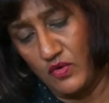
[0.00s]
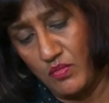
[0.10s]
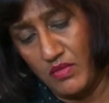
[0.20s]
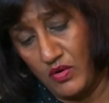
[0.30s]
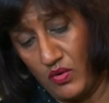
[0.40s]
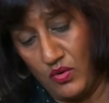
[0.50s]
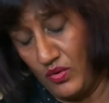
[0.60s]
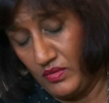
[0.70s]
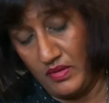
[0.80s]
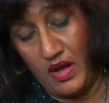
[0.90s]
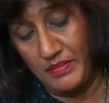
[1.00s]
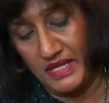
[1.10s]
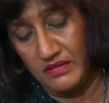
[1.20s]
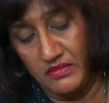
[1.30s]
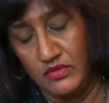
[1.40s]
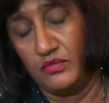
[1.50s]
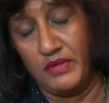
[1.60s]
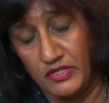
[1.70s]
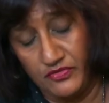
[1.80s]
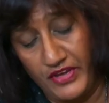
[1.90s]
or I mean not
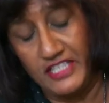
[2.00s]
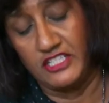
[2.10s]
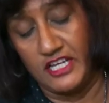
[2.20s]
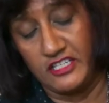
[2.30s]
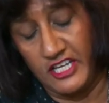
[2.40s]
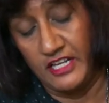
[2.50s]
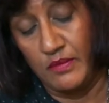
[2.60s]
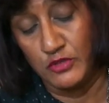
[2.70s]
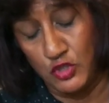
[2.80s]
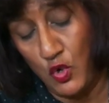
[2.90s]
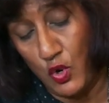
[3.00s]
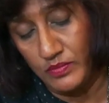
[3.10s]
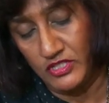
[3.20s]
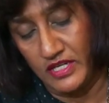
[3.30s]
manufacture, it can absorb.